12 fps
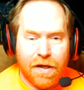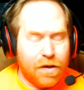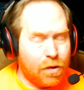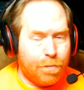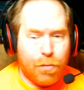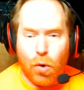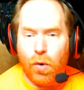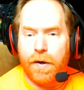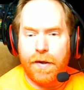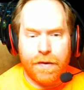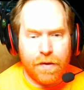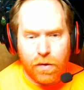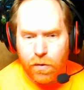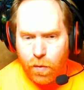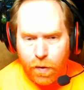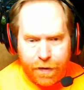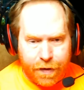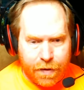They're born in the
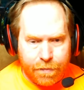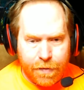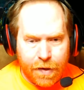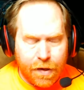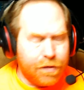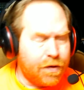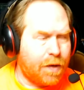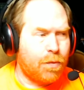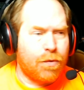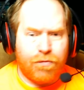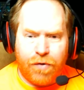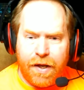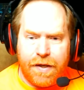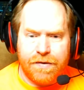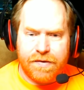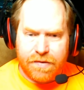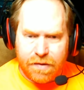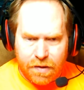aquarium. They were
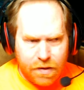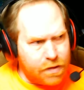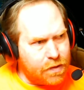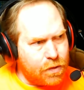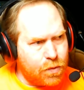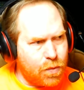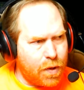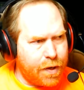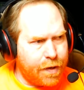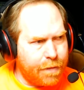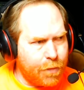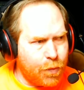raised in the aquarium.